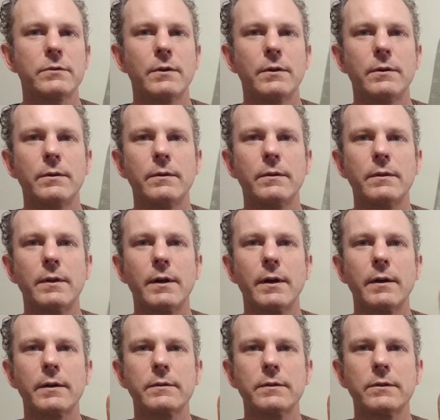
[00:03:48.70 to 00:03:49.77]
So
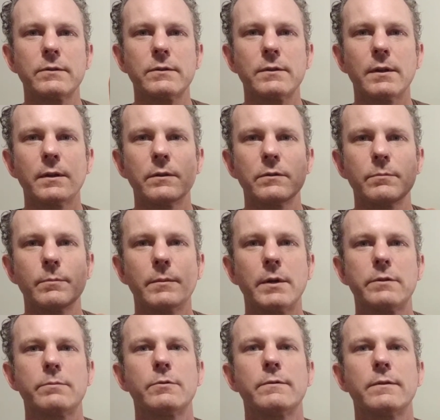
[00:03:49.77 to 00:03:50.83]
this is
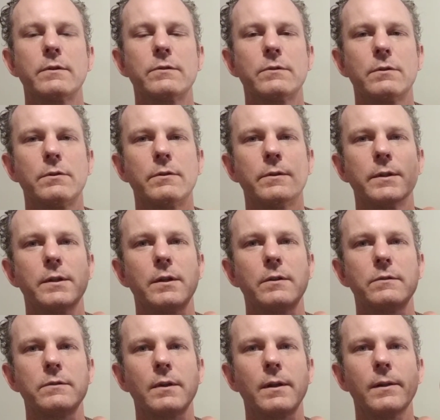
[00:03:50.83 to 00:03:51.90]
much more versatile,
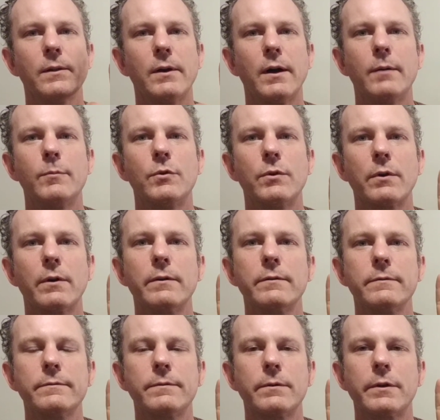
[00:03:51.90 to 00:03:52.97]
does a lot
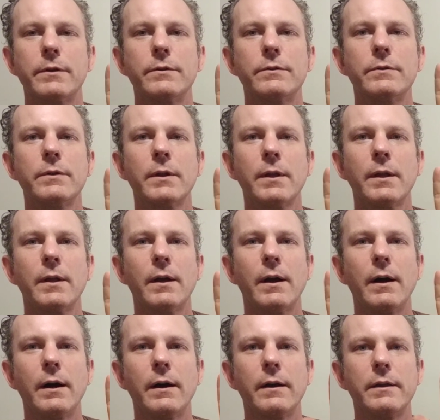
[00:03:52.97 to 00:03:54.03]
more for you
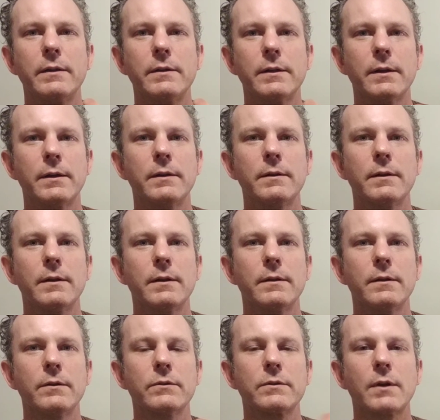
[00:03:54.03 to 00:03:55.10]
in
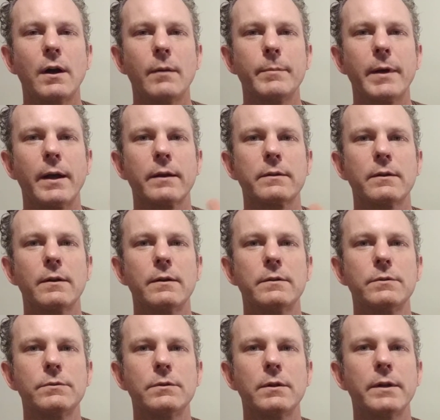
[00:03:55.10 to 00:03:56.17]
as compact
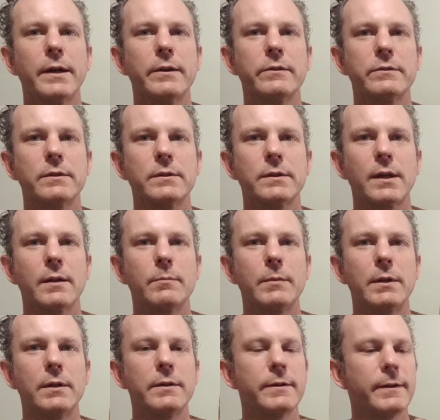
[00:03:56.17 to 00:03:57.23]
a tool as it
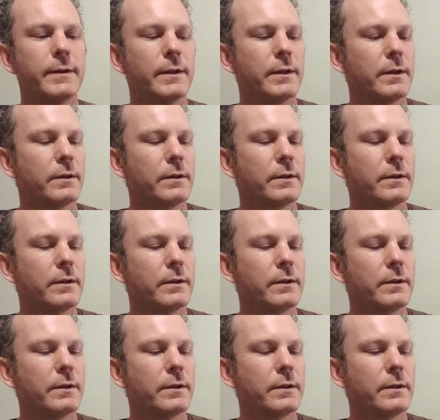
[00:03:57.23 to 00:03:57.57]
can be.